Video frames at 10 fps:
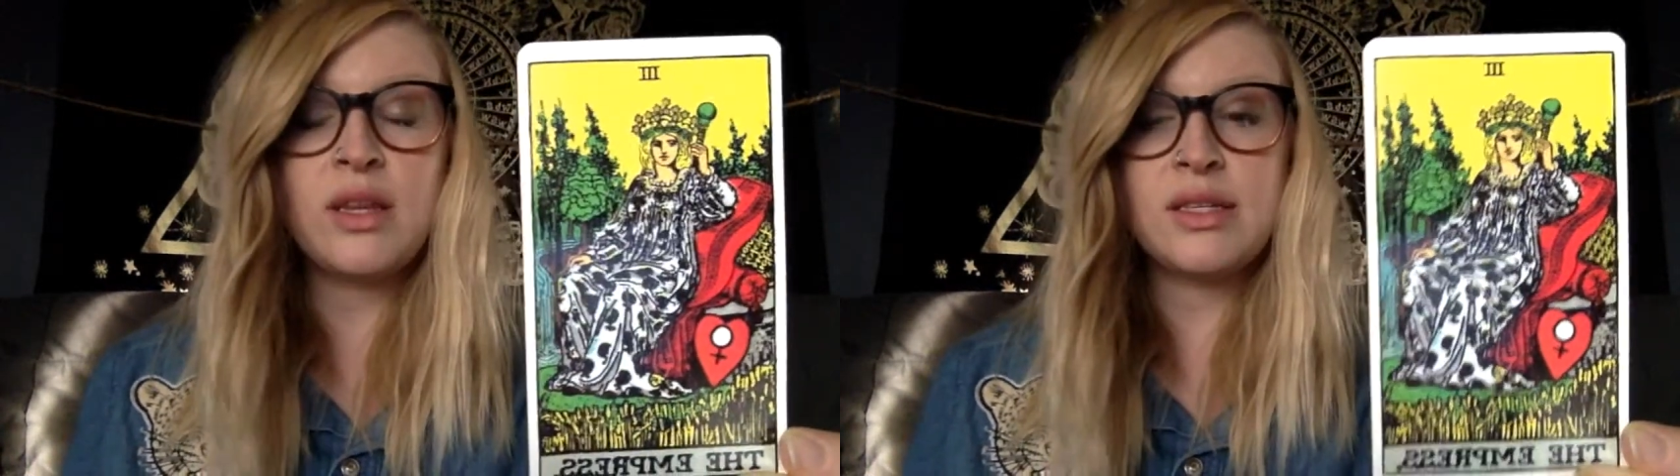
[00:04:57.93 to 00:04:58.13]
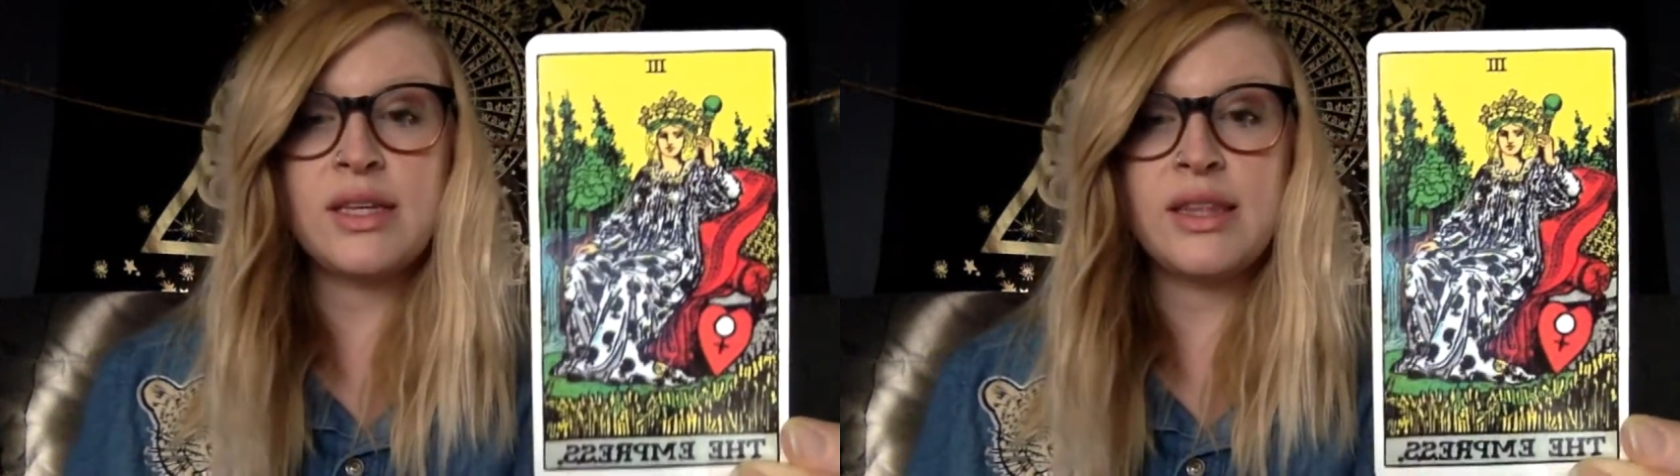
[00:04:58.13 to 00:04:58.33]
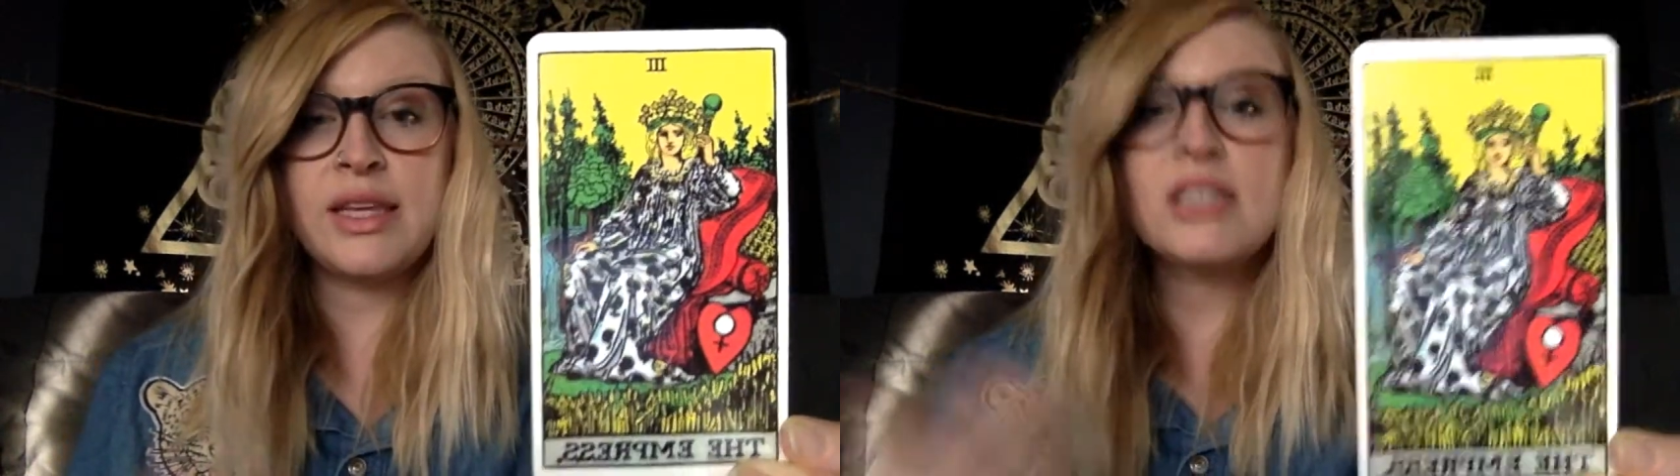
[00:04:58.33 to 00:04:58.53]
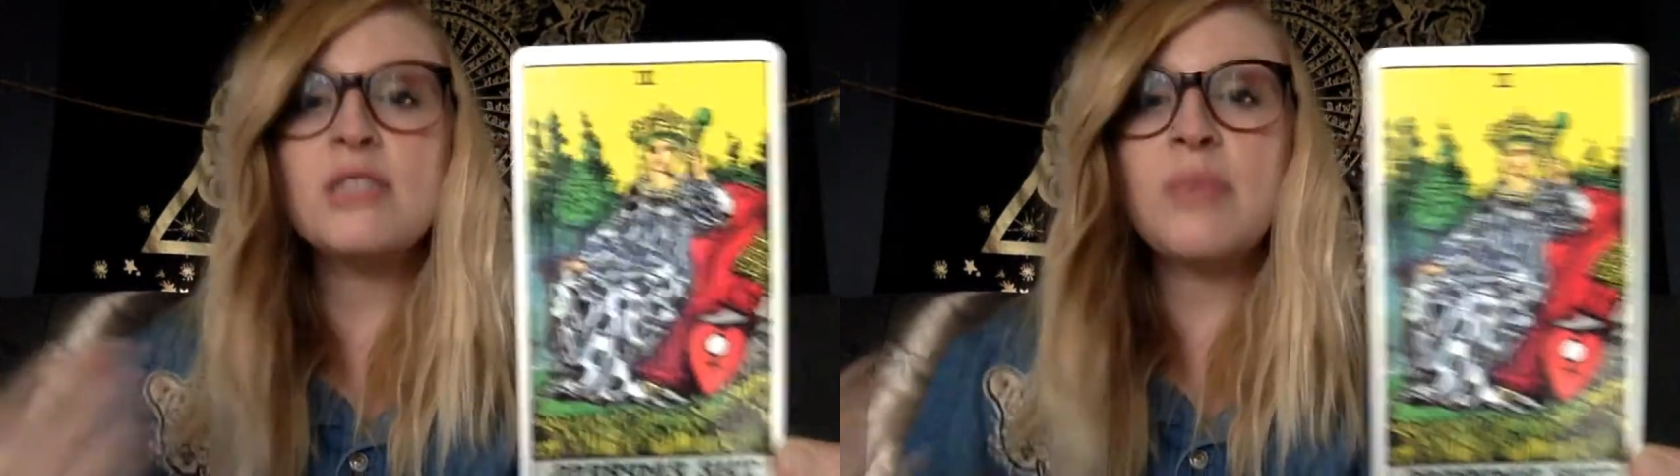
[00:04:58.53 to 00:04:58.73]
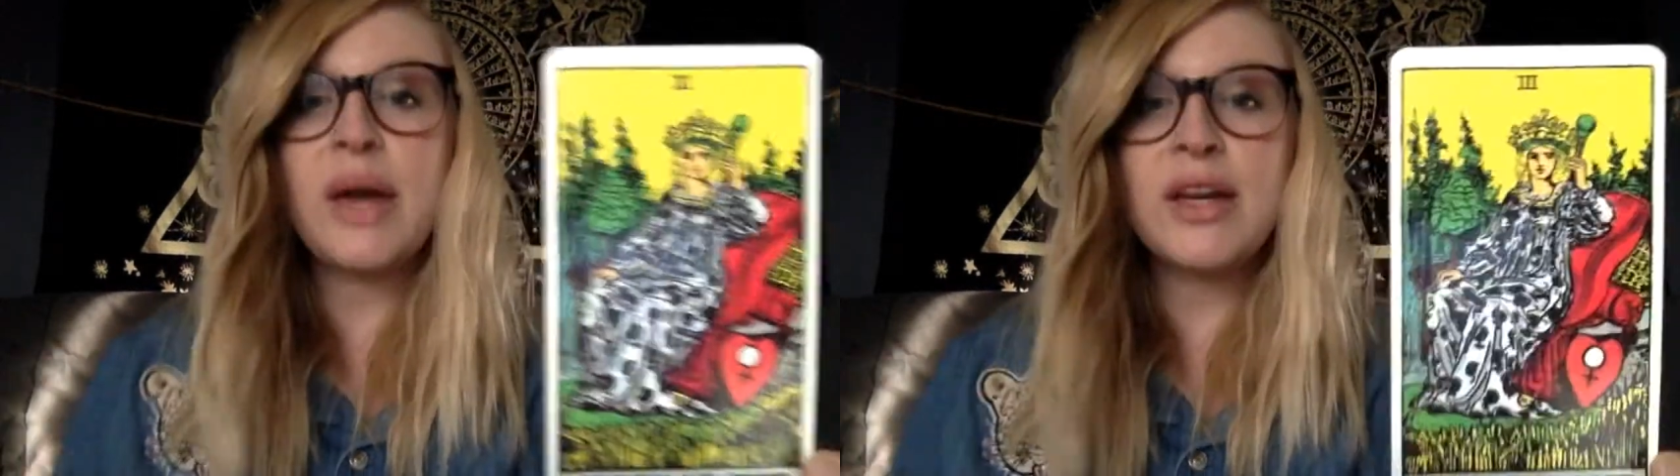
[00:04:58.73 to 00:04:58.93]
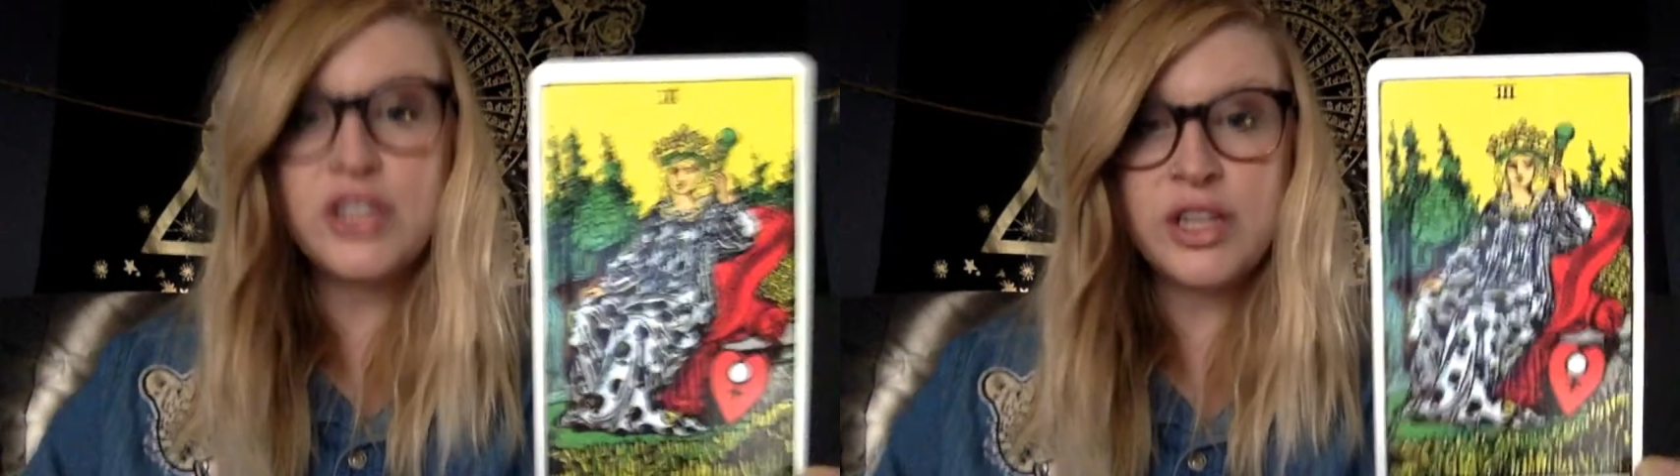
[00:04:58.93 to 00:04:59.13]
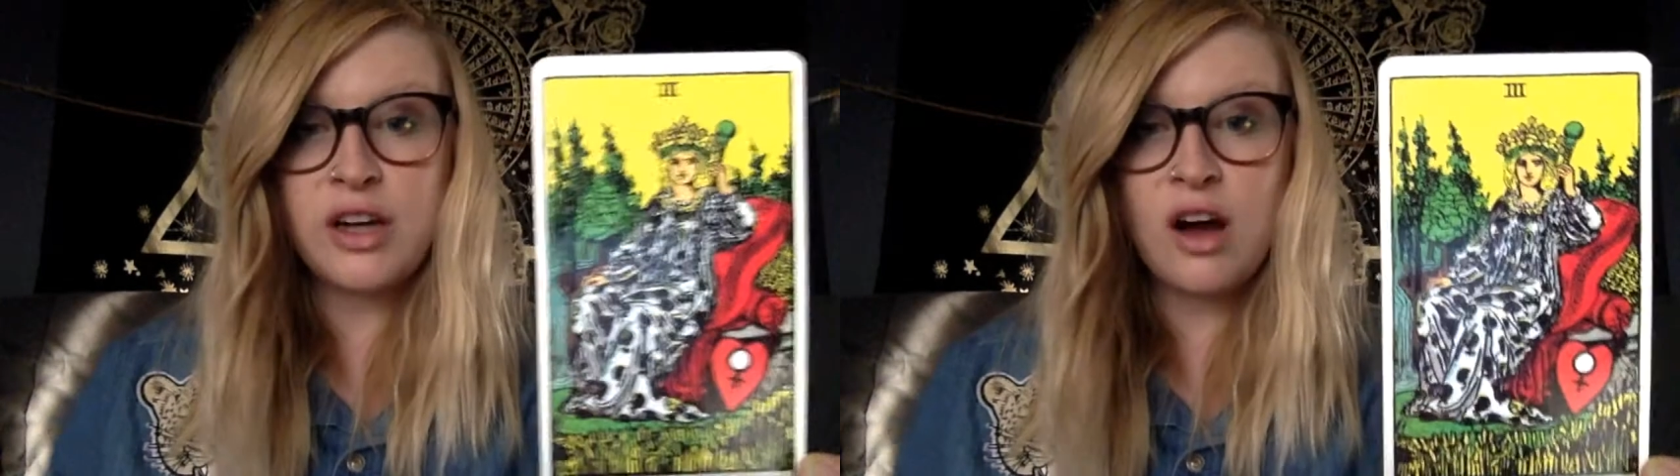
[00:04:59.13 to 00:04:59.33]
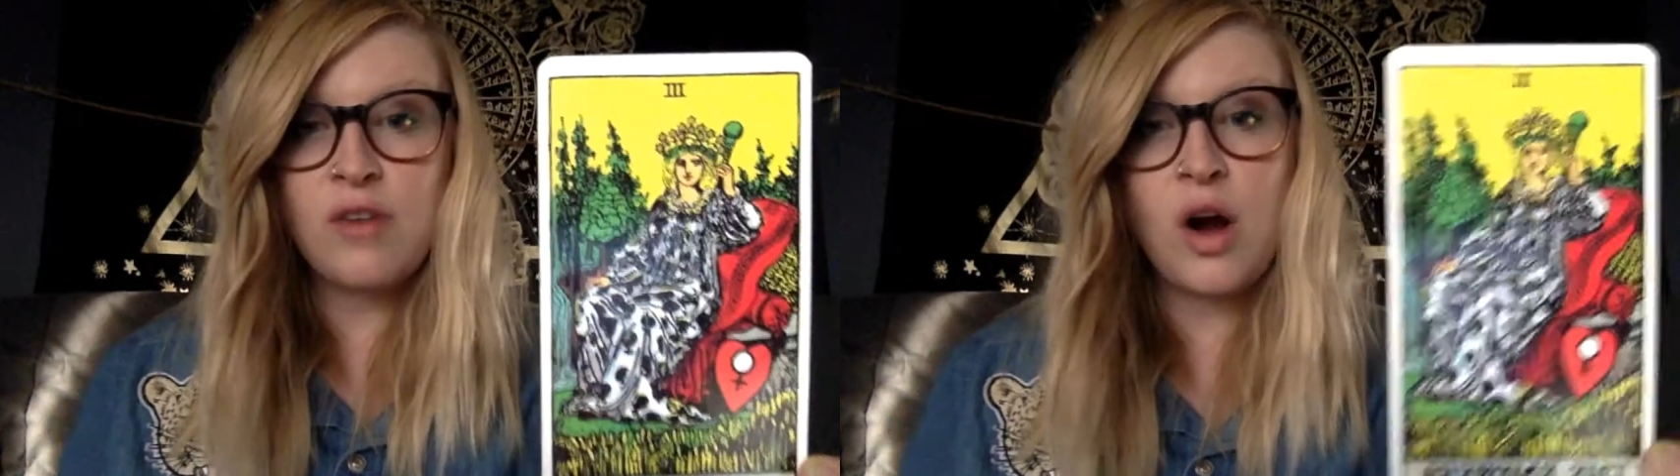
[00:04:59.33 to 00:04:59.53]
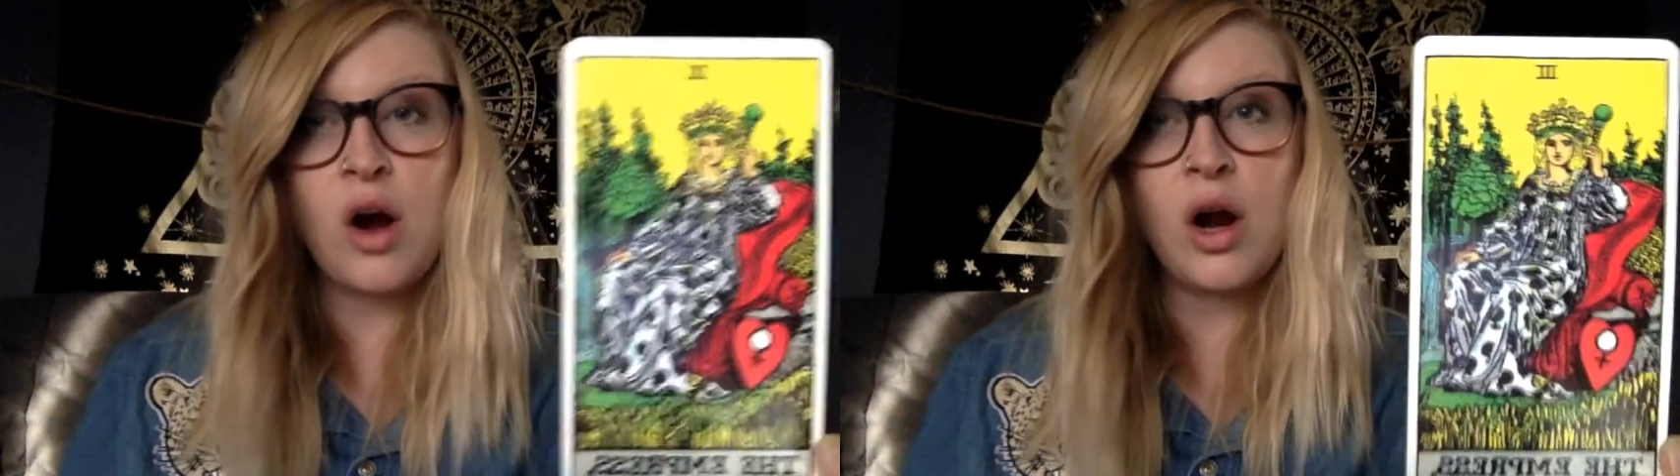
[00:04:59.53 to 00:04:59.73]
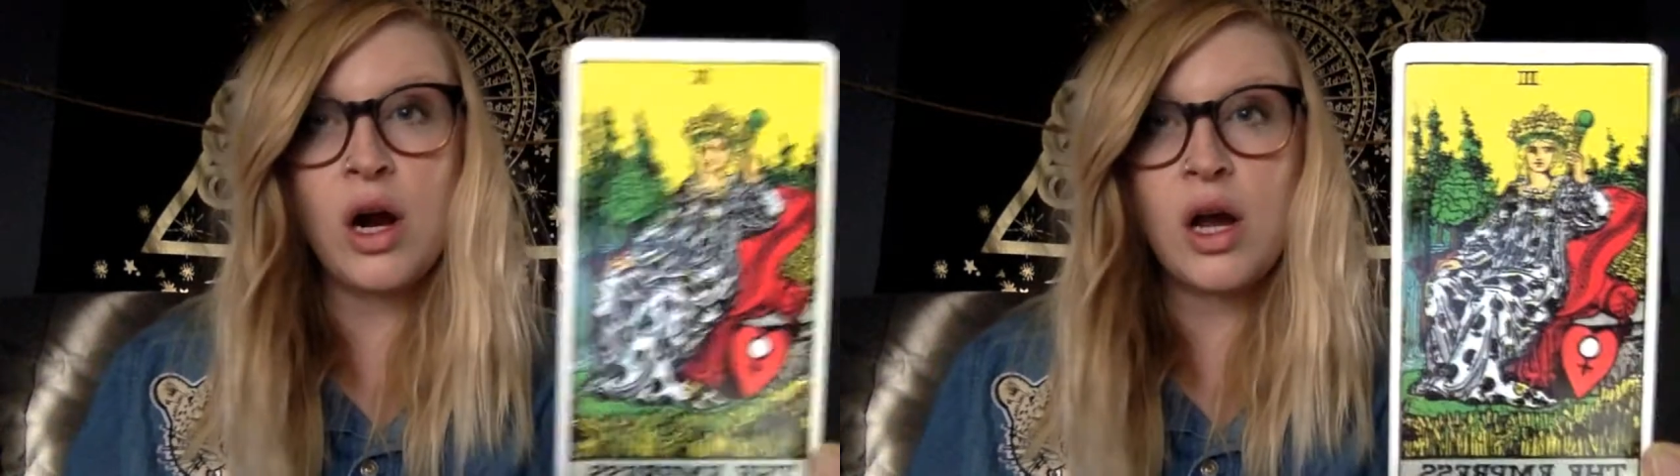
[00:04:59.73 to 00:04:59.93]
this in the expansion of
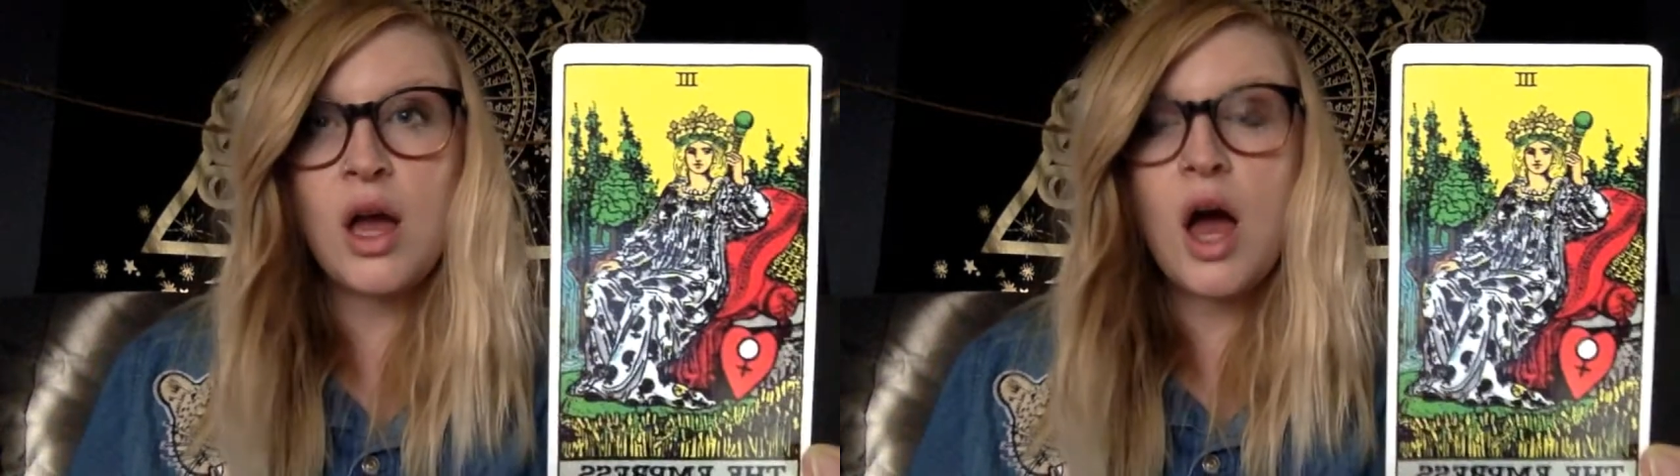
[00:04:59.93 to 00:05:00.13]
our